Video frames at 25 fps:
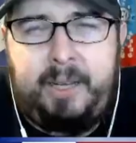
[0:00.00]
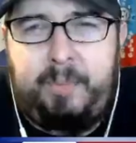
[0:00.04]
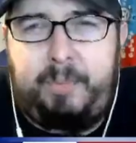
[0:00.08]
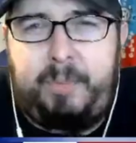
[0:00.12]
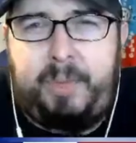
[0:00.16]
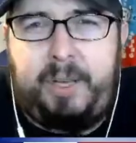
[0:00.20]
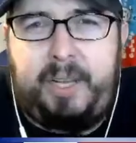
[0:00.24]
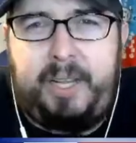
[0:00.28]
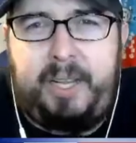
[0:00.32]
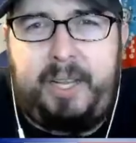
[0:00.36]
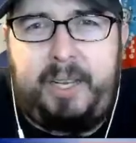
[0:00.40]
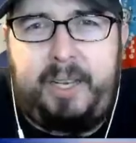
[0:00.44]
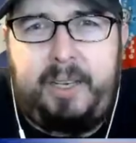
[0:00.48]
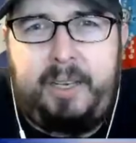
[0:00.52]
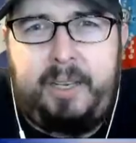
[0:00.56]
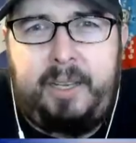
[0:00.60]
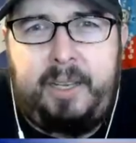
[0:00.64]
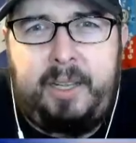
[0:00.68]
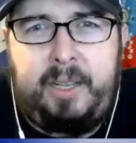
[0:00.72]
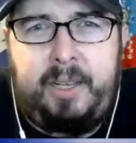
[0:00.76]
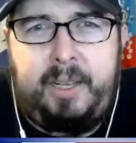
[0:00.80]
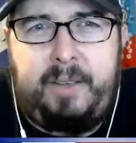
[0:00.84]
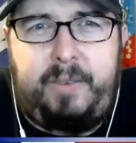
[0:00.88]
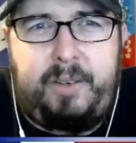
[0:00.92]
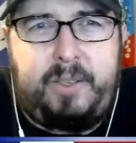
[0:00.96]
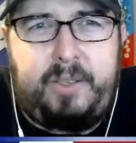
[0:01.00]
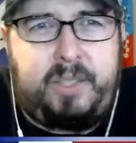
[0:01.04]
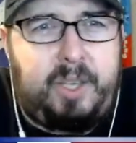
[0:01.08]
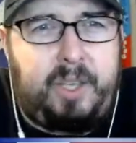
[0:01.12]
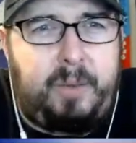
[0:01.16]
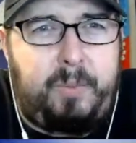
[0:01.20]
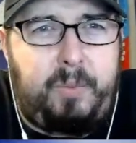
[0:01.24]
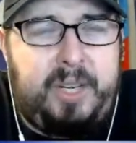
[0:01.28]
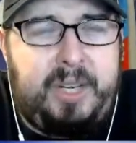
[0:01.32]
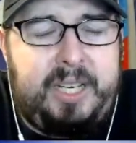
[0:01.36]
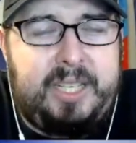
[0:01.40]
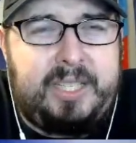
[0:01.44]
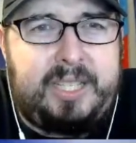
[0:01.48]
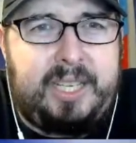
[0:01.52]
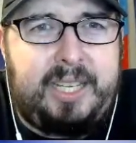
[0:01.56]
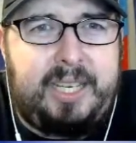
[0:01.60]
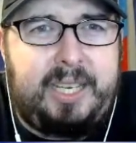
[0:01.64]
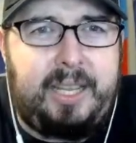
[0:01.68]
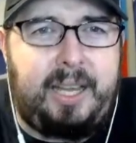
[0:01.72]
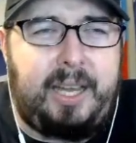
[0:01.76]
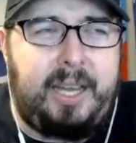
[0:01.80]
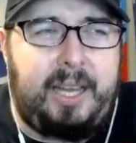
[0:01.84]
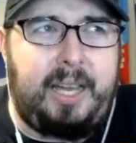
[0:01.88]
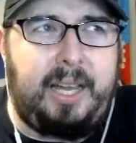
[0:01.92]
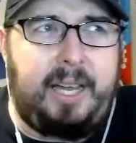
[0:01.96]
But for some reason,
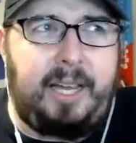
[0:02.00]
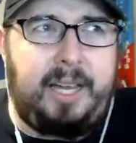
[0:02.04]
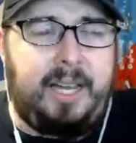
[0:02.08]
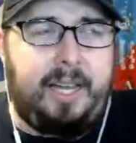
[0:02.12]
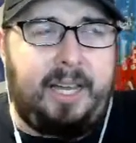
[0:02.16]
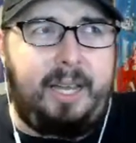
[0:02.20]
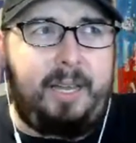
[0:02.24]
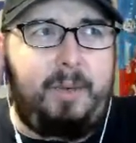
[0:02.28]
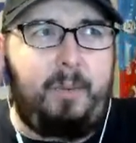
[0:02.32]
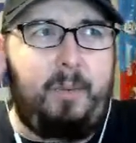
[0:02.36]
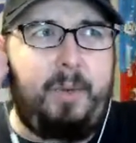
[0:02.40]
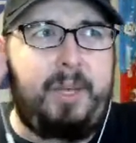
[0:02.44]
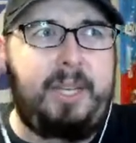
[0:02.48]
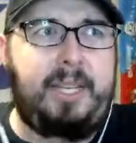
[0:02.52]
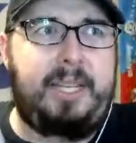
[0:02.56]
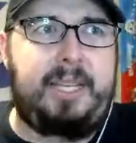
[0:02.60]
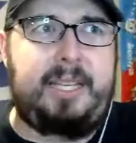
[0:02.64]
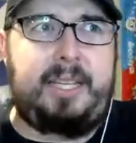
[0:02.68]
when